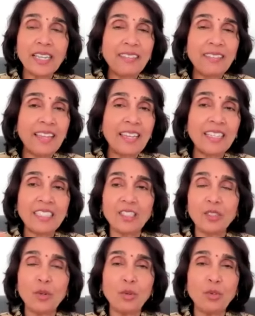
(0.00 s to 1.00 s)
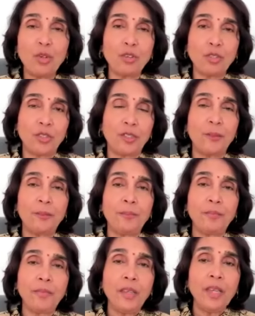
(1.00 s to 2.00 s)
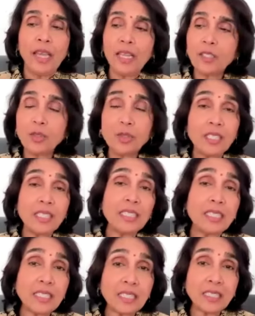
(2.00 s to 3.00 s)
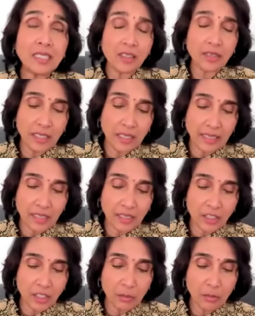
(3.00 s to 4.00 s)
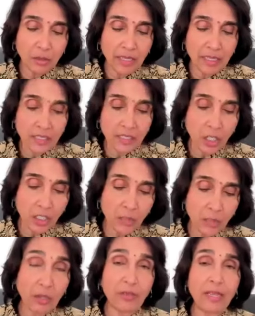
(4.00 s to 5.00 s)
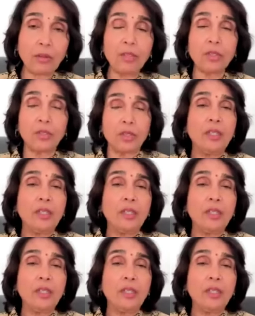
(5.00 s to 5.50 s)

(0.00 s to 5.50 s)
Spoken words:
and then it's no longer. And so this is the thing that Krishna Bhagwan is talking about. Now look,